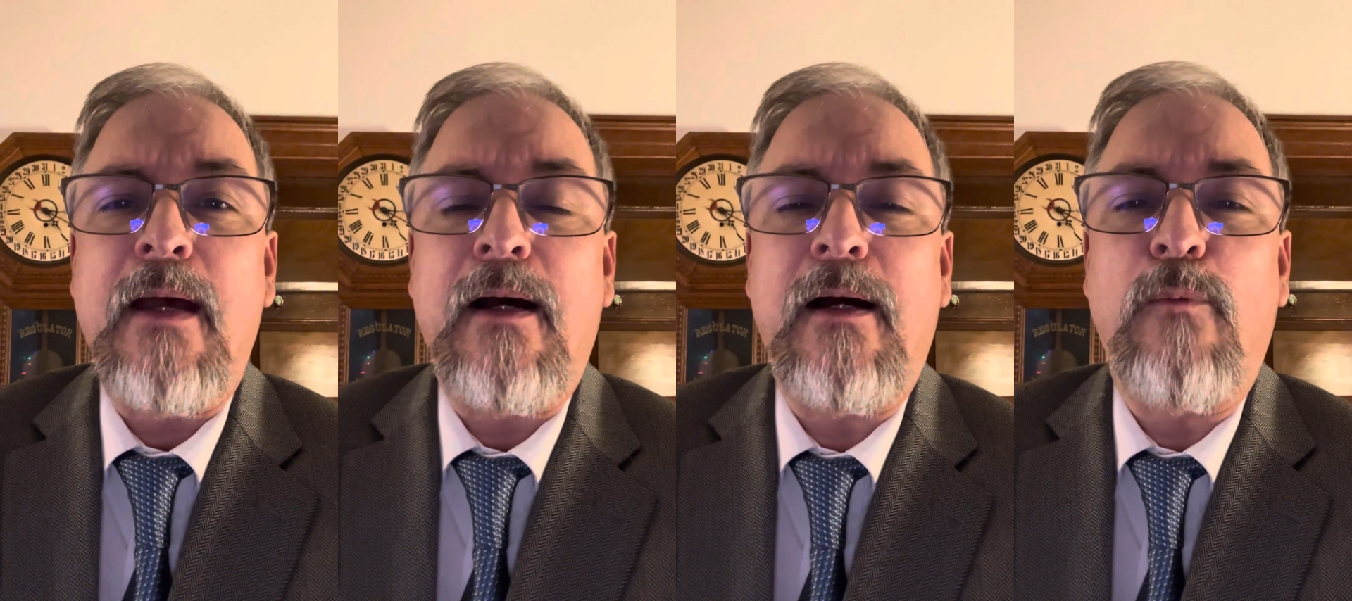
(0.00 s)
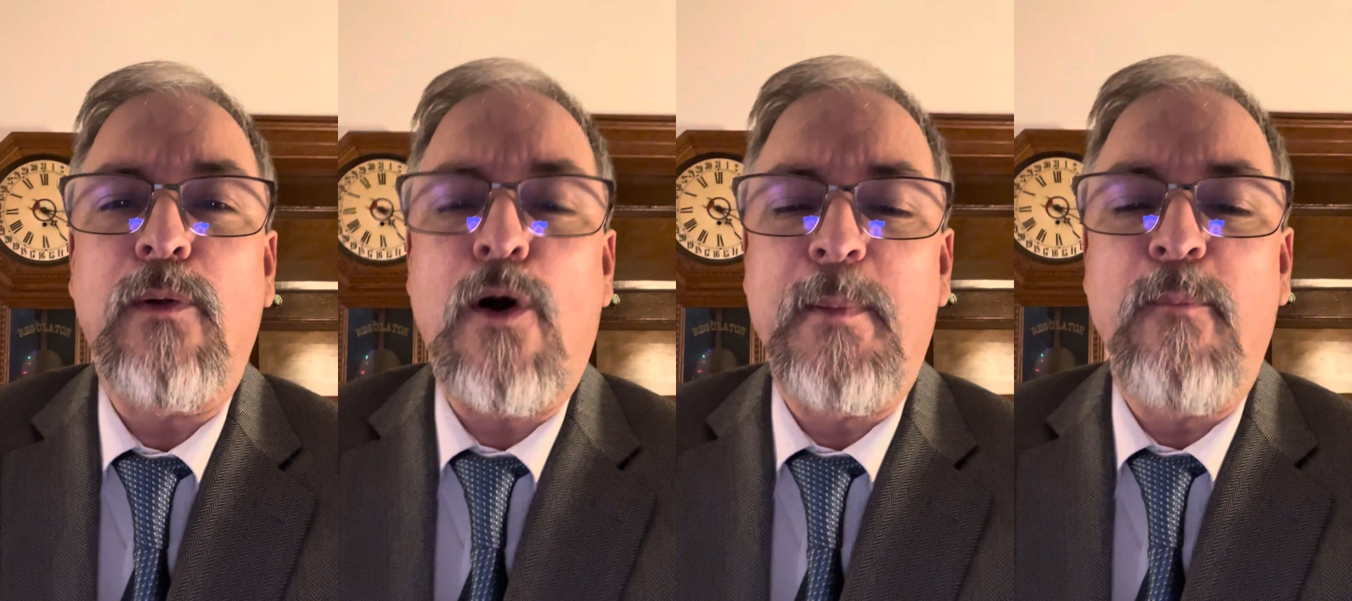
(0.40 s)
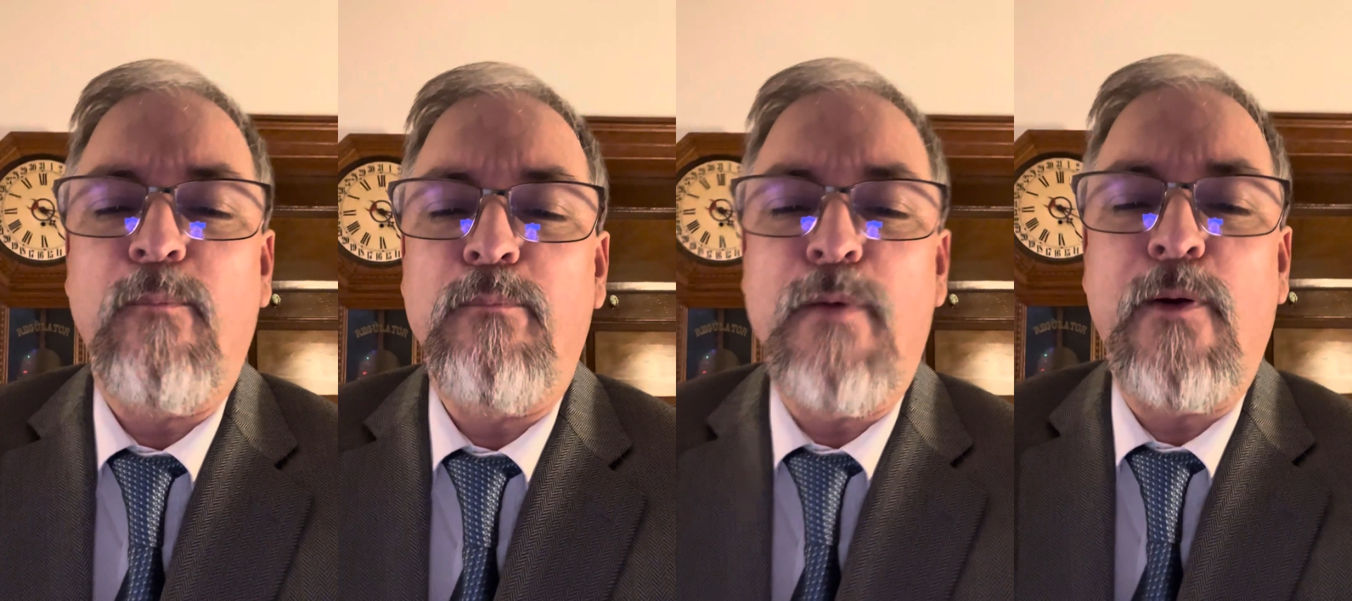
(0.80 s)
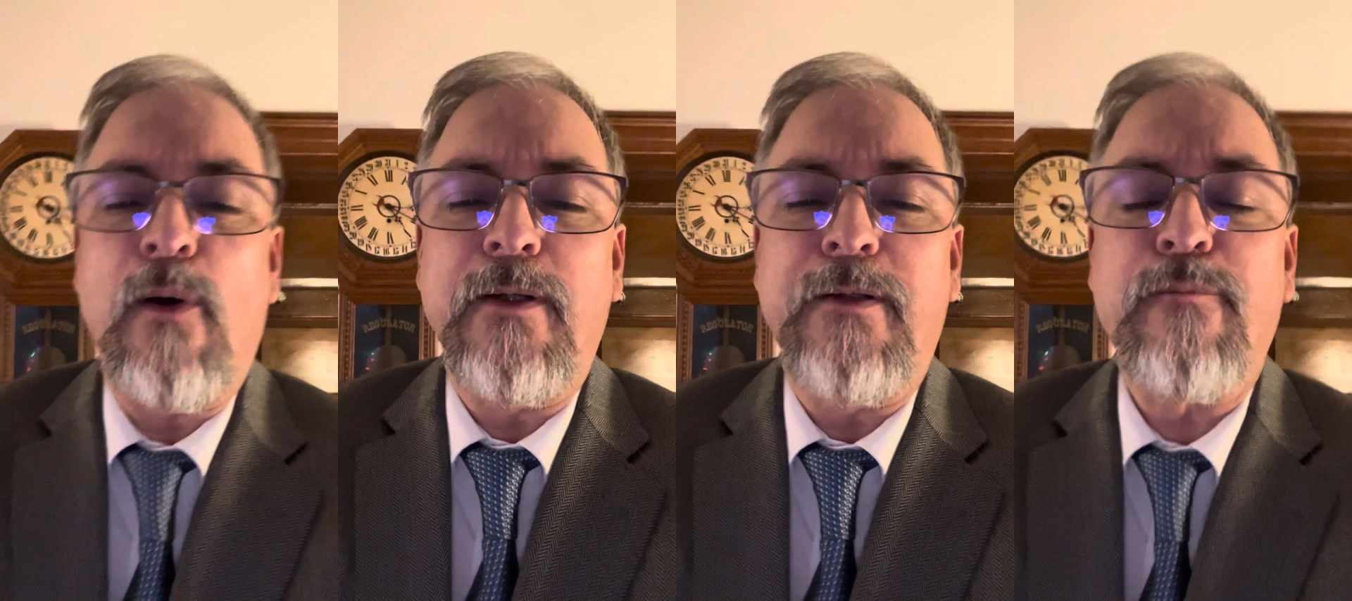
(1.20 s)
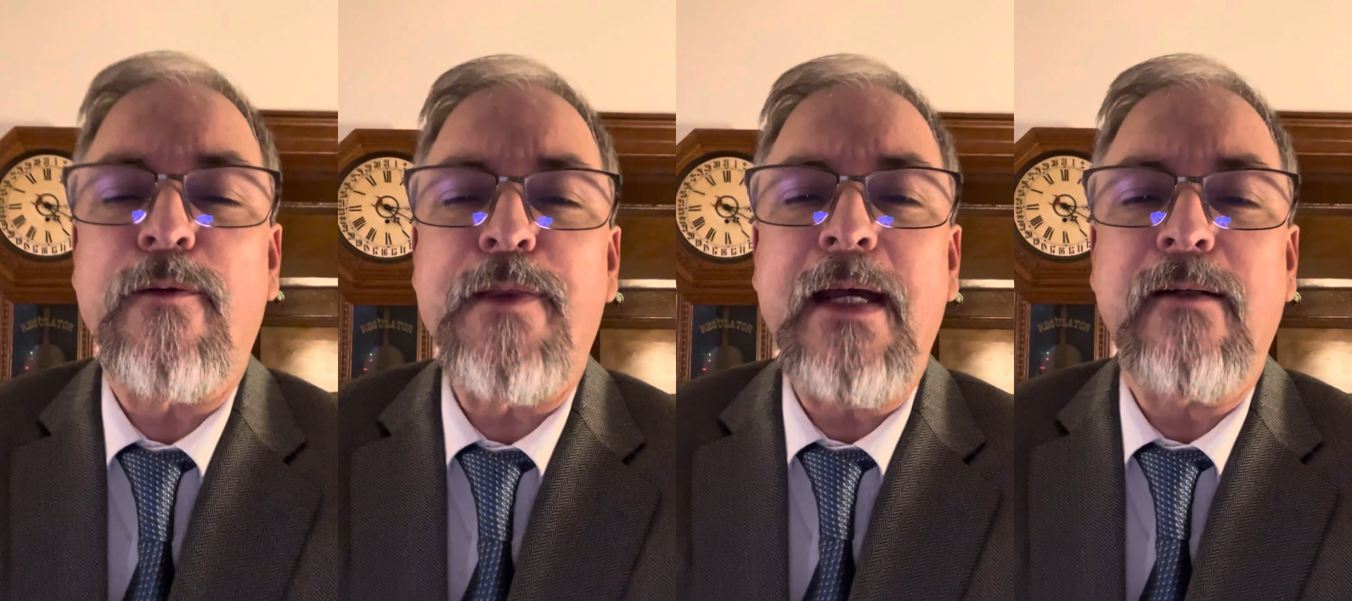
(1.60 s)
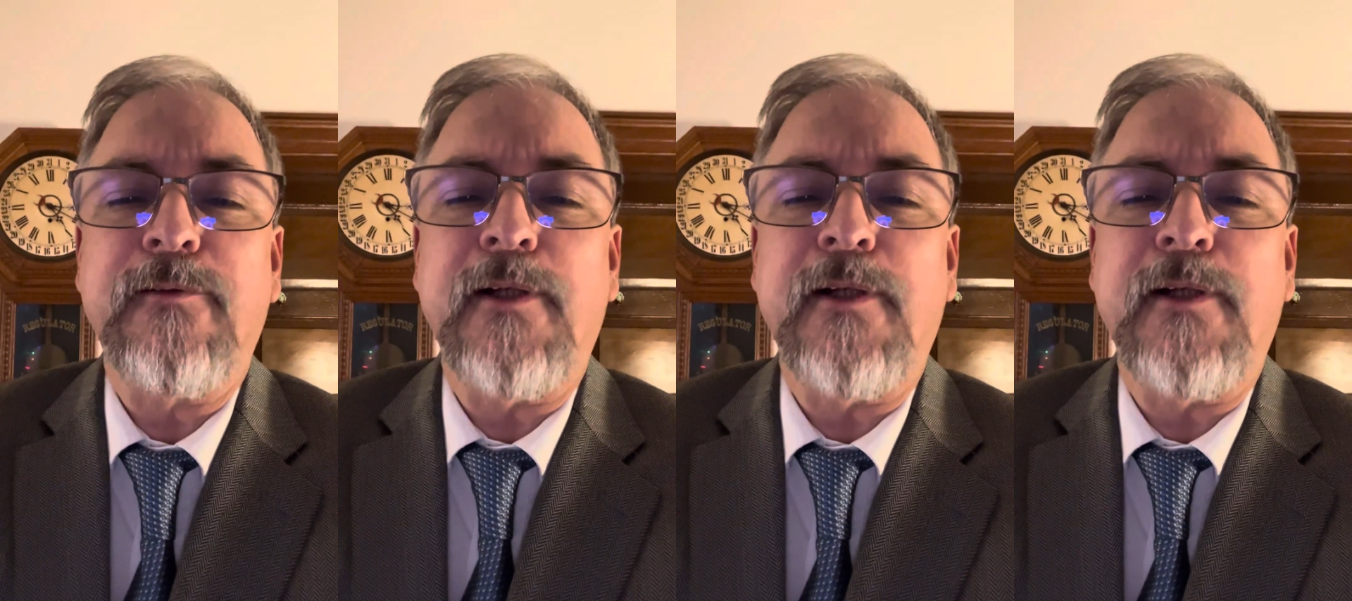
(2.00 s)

all be moving on to different things.